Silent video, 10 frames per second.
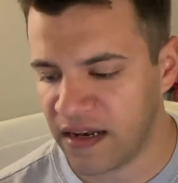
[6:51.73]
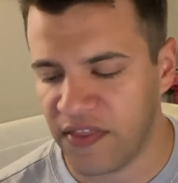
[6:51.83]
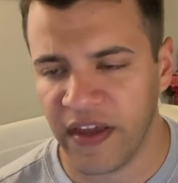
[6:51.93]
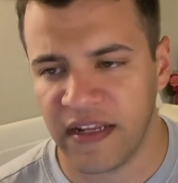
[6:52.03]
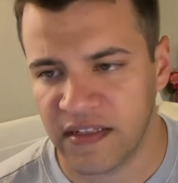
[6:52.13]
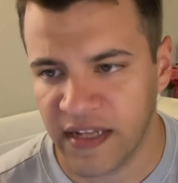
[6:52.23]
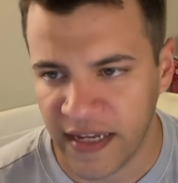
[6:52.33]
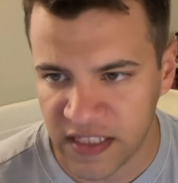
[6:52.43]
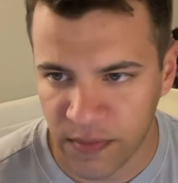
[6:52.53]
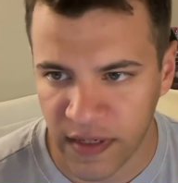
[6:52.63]
And I think it's a
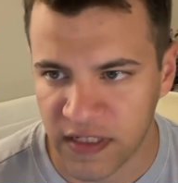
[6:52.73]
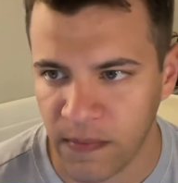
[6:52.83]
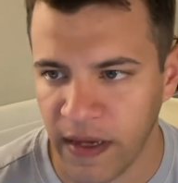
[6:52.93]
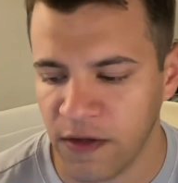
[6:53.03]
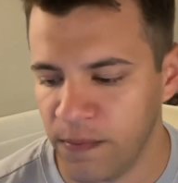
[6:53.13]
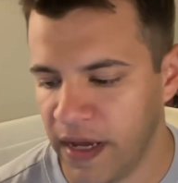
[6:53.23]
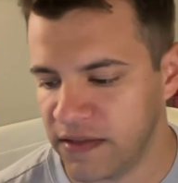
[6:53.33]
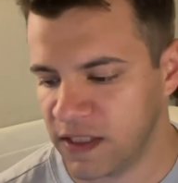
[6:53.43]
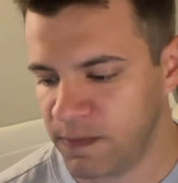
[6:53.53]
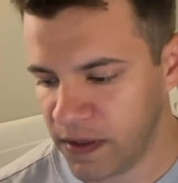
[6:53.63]
testament to Michael
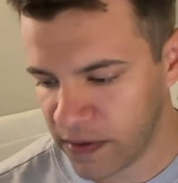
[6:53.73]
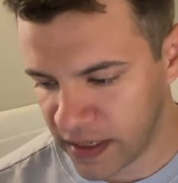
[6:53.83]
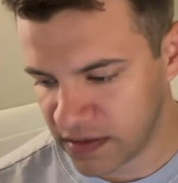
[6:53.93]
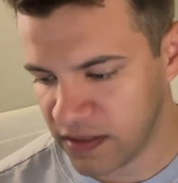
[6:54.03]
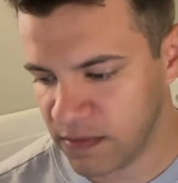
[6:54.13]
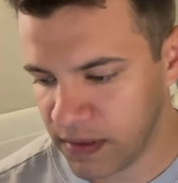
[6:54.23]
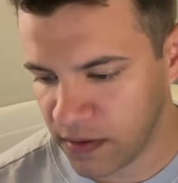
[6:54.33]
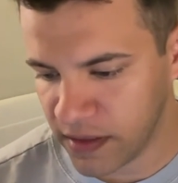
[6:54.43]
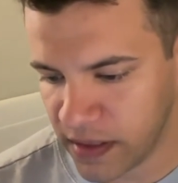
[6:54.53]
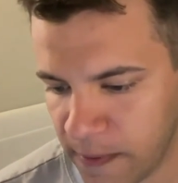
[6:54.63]
Bay's experience and his
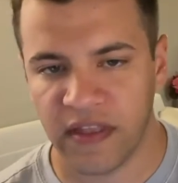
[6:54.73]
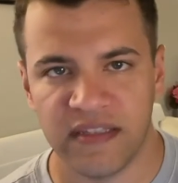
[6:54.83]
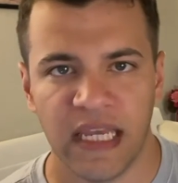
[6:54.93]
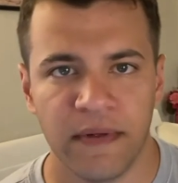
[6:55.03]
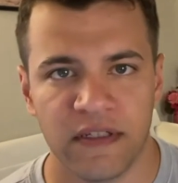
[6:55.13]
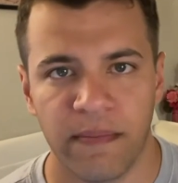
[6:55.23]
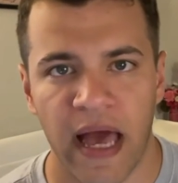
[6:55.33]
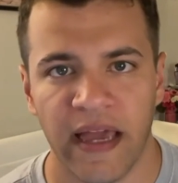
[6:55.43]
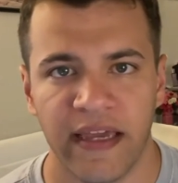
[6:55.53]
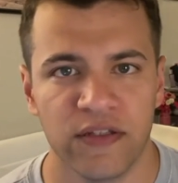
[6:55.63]
ability that he's able to
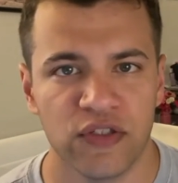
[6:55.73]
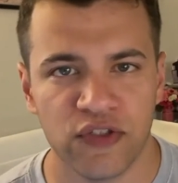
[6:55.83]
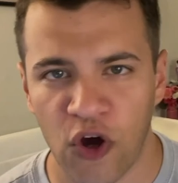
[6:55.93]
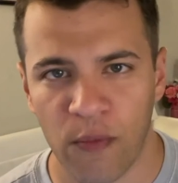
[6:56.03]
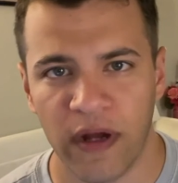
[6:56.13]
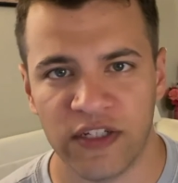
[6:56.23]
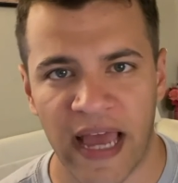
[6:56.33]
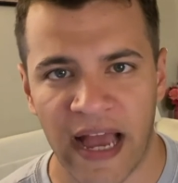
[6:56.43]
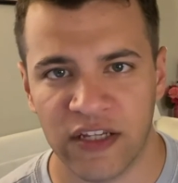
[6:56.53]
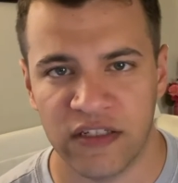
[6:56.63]
pack in so much
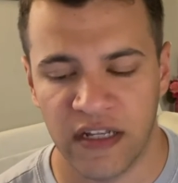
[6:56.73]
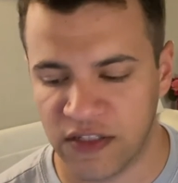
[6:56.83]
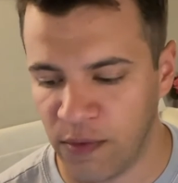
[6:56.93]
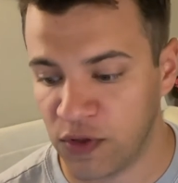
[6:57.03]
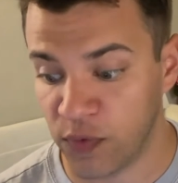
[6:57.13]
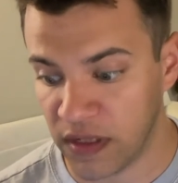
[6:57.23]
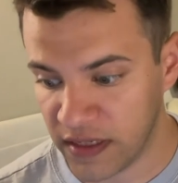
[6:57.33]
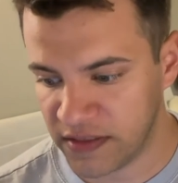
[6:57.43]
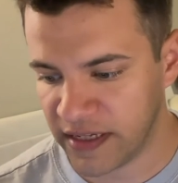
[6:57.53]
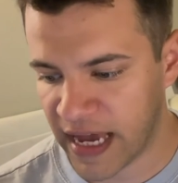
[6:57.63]
action and so much
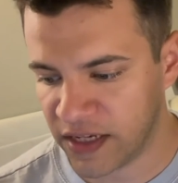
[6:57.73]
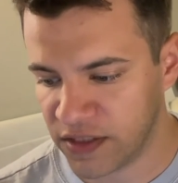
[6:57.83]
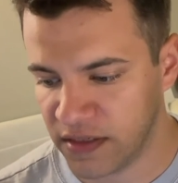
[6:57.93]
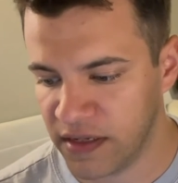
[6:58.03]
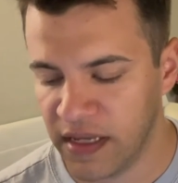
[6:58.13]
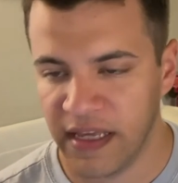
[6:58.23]
realistic action